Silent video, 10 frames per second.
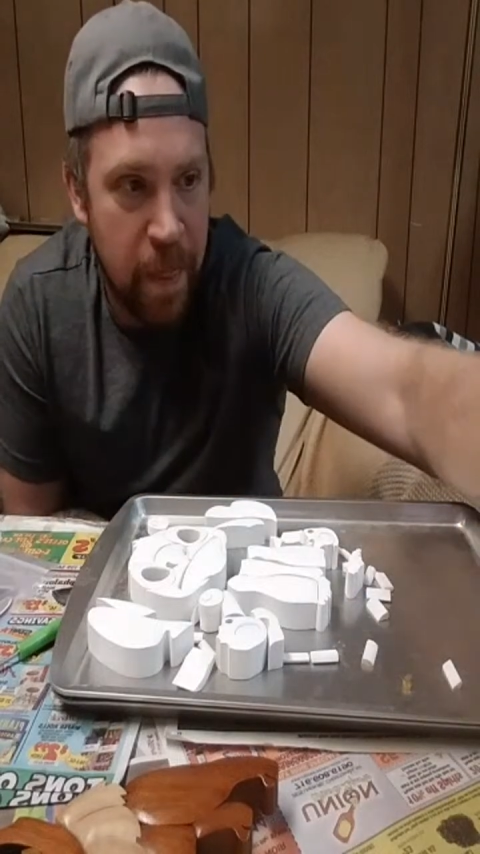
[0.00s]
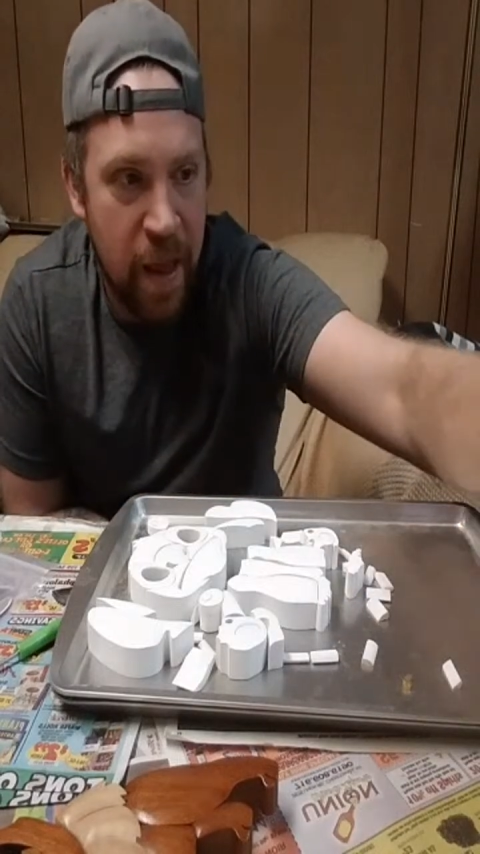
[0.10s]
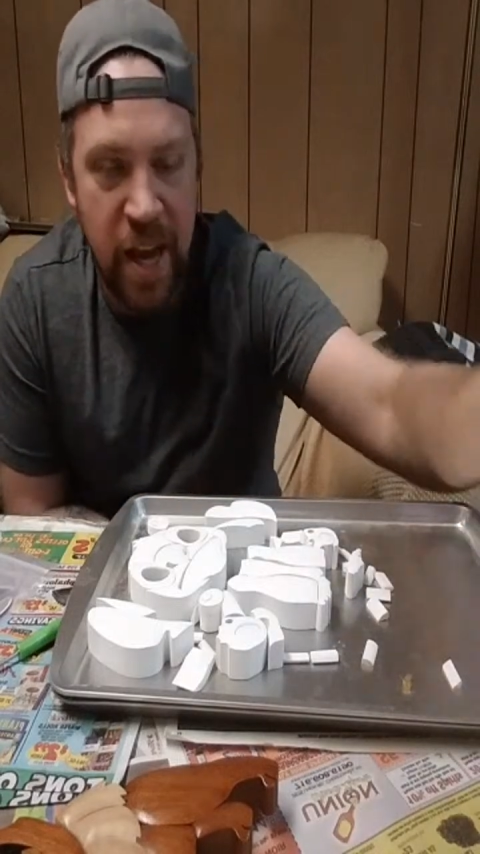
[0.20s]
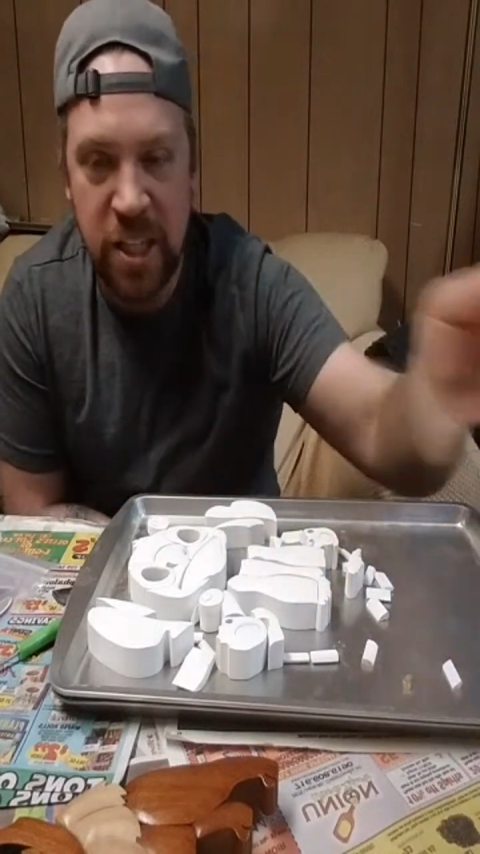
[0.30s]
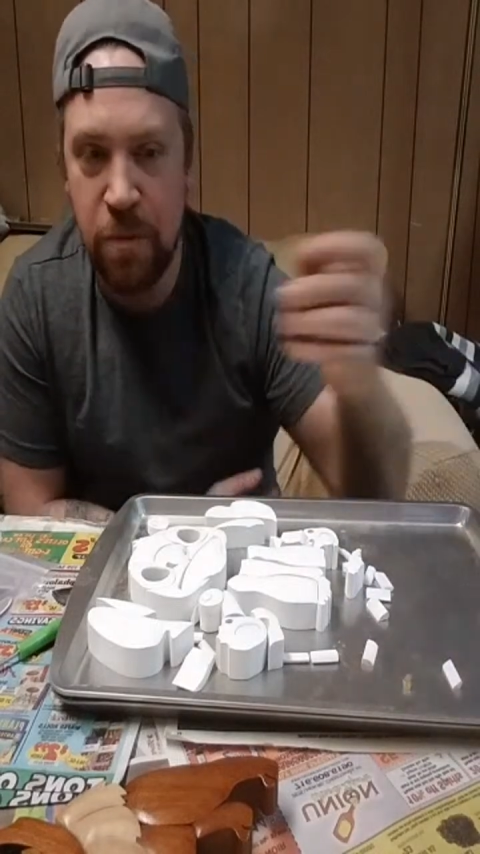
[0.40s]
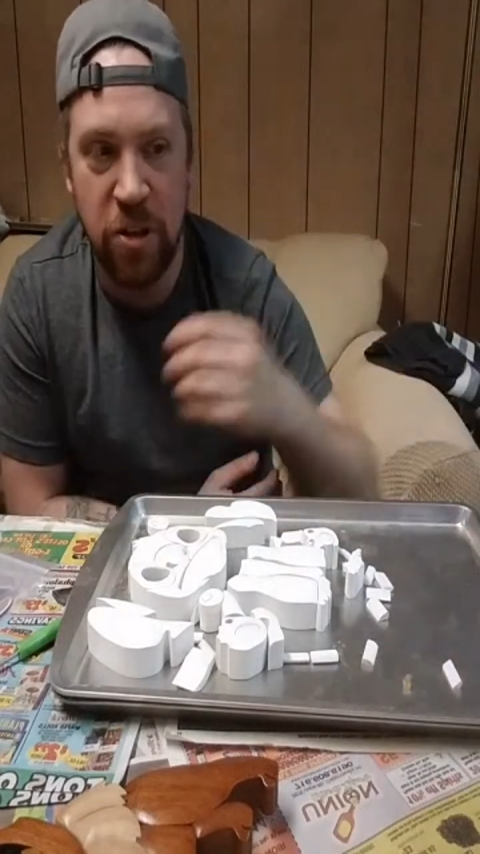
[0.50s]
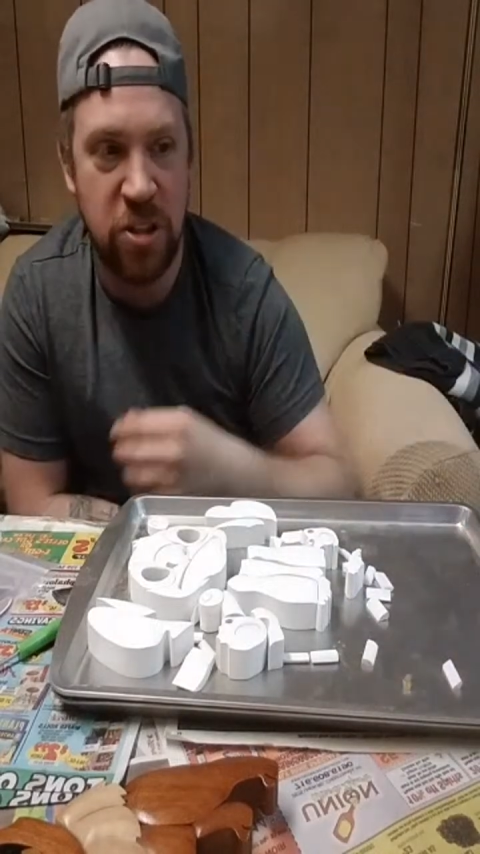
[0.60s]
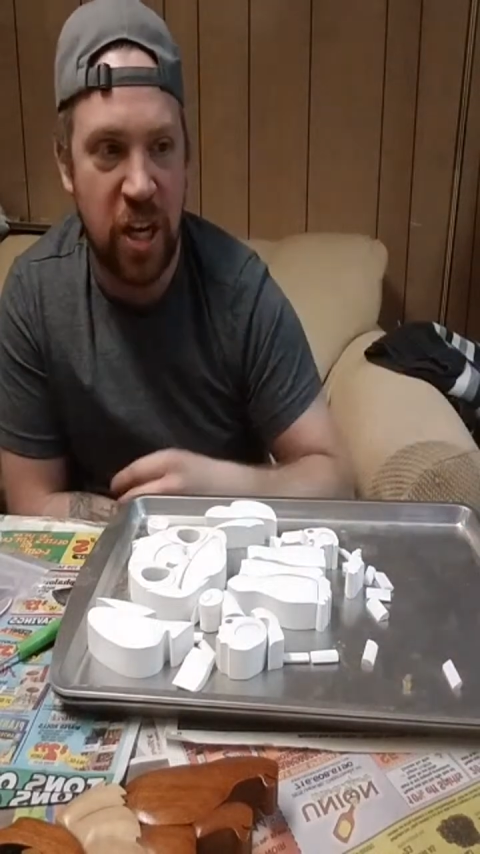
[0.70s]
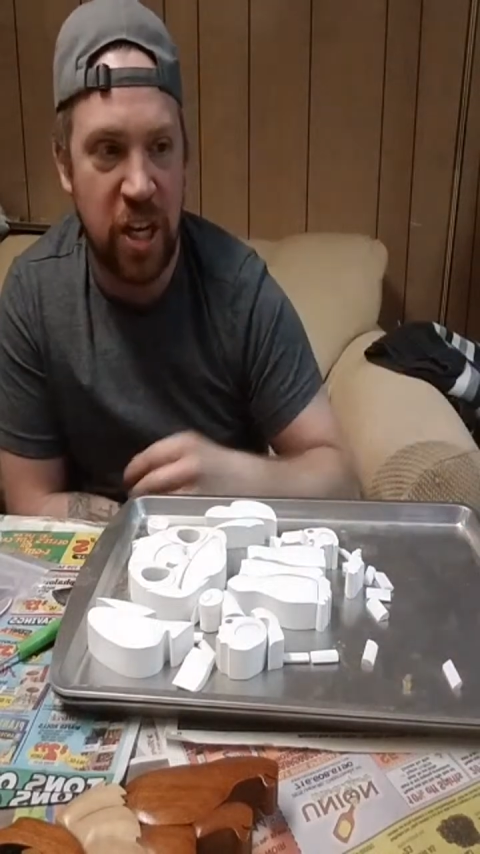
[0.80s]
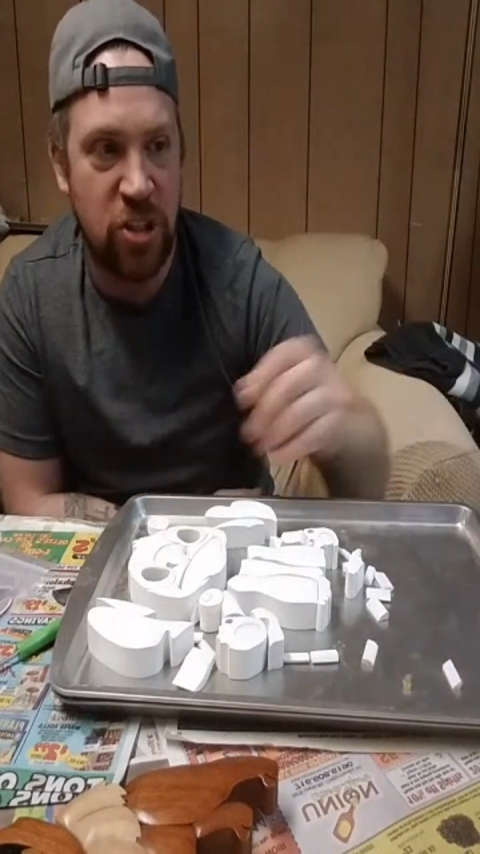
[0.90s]
as much
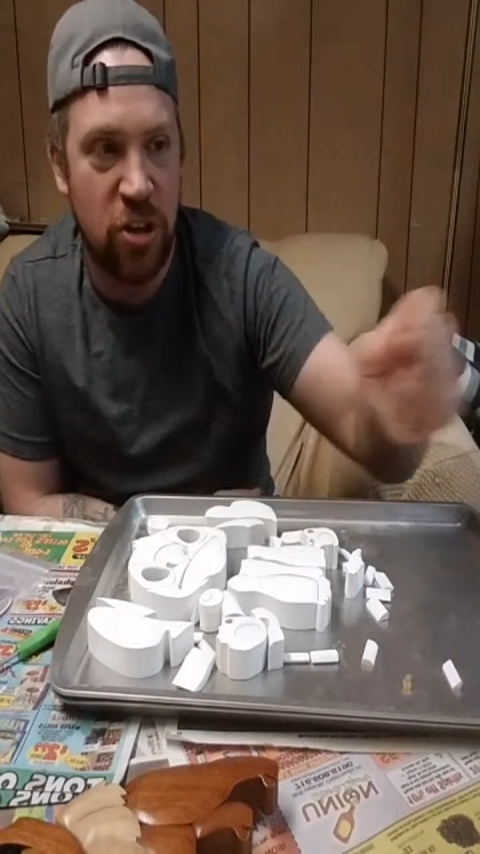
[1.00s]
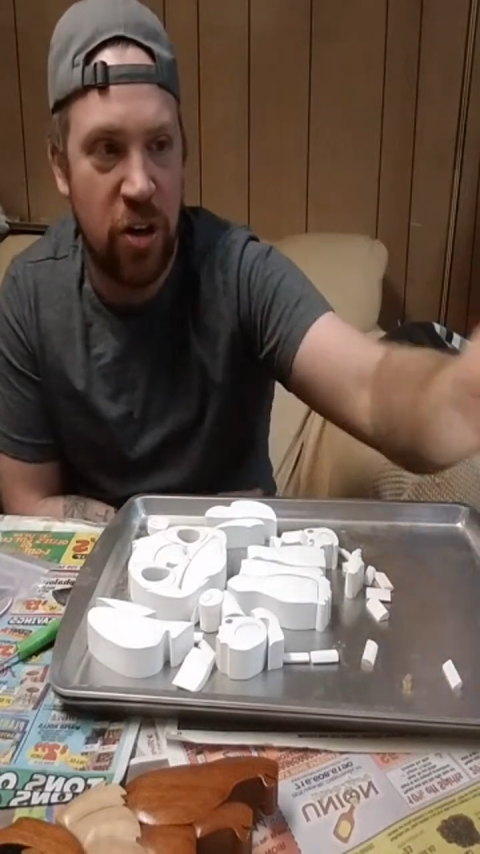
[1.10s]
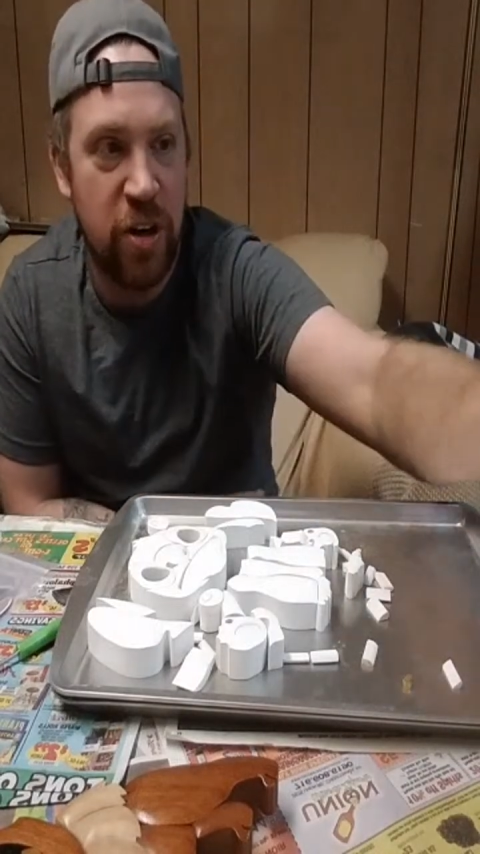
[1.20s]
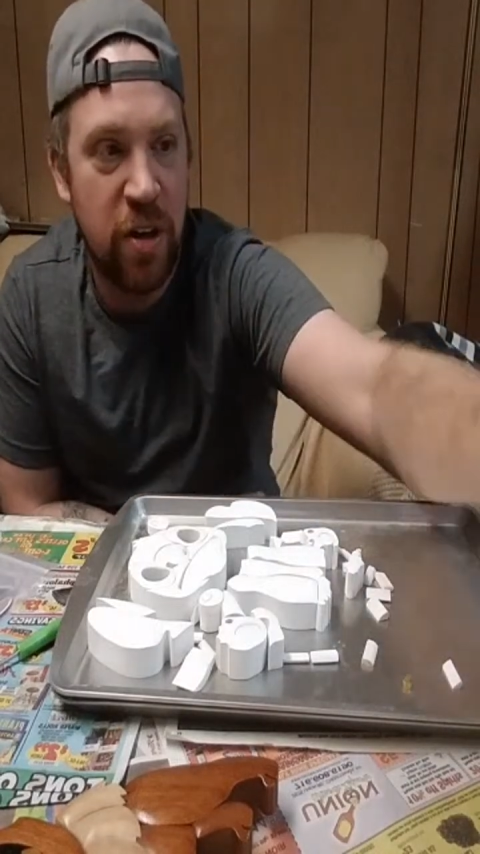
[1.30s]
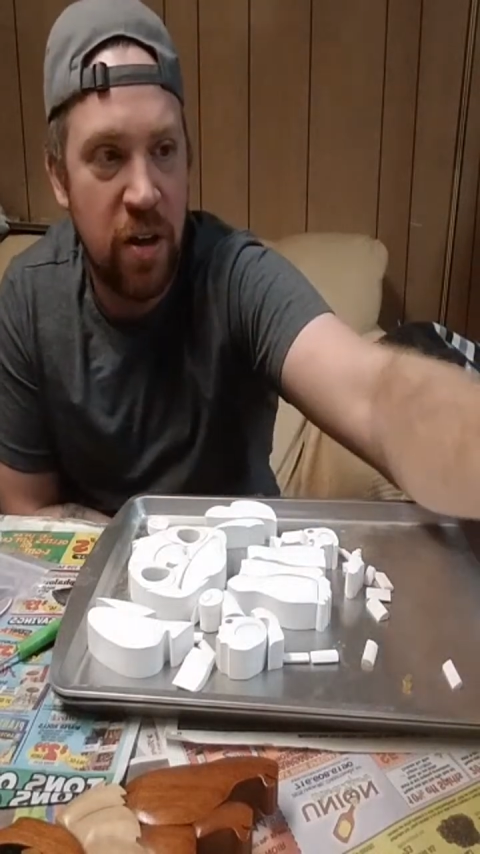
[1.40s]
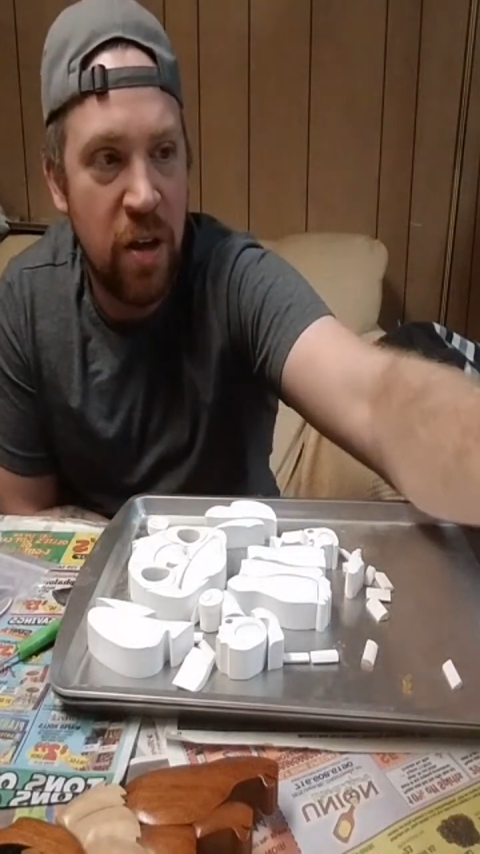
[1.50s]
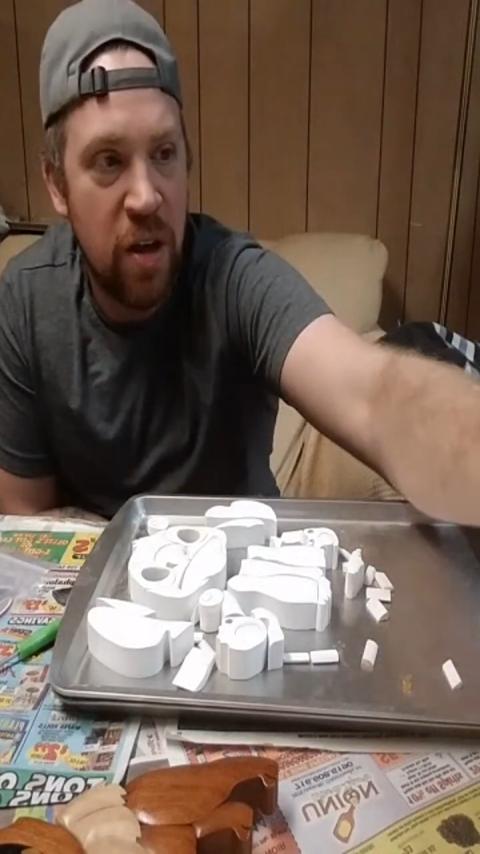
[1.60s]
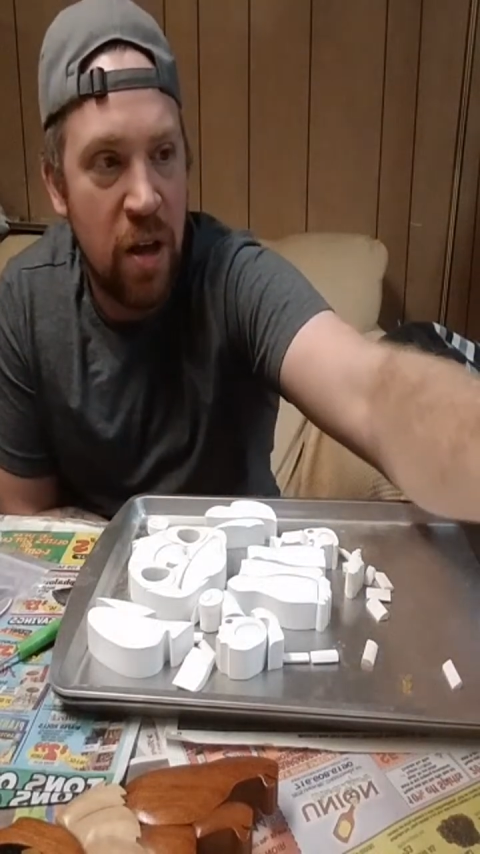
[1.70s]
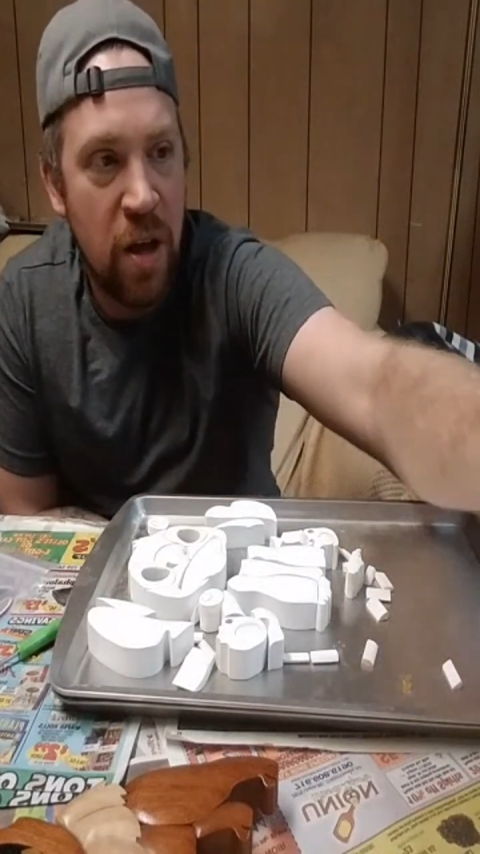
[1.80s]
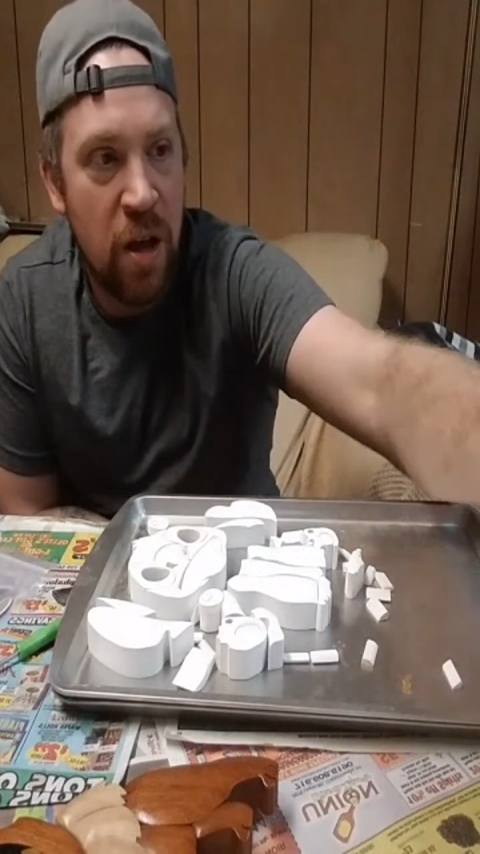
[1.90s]
as I should.
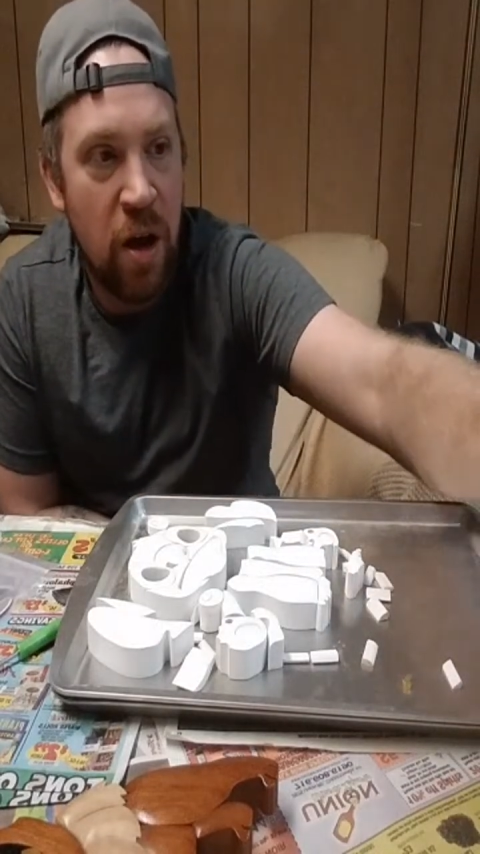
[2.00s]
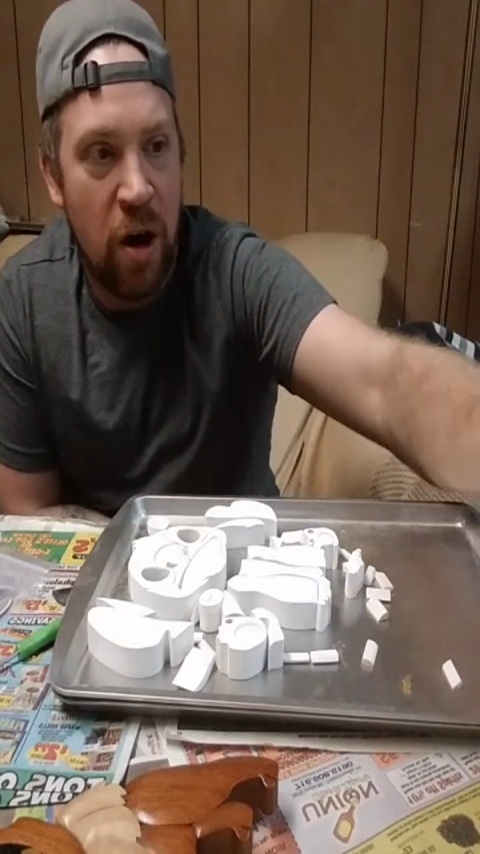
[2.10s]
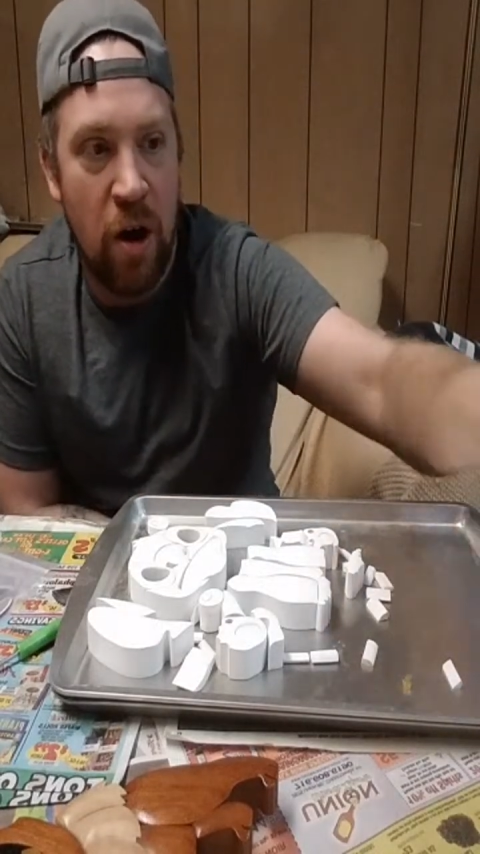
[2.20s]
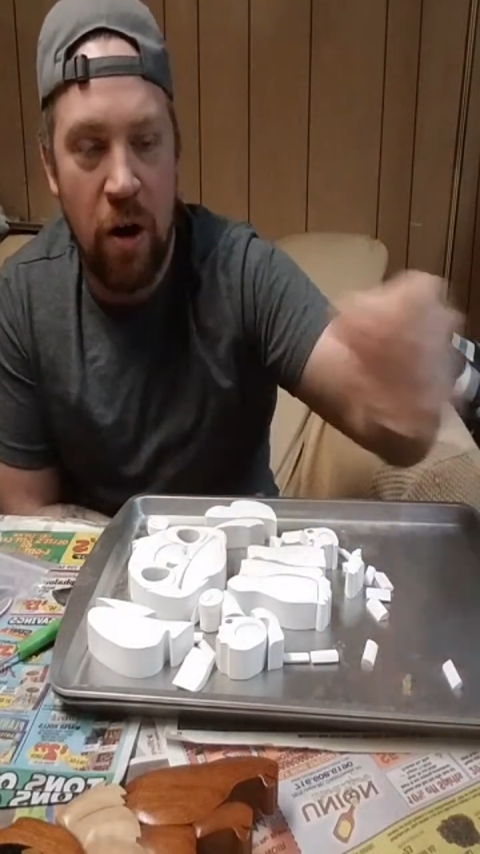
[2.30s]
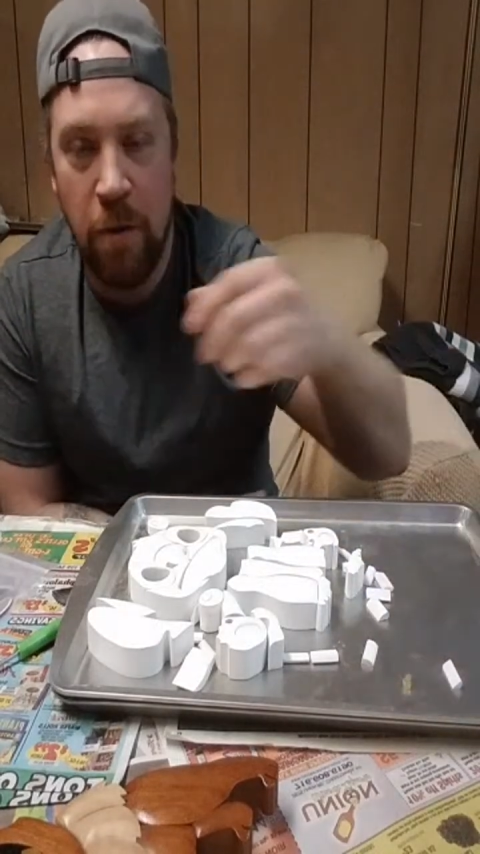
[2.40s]
A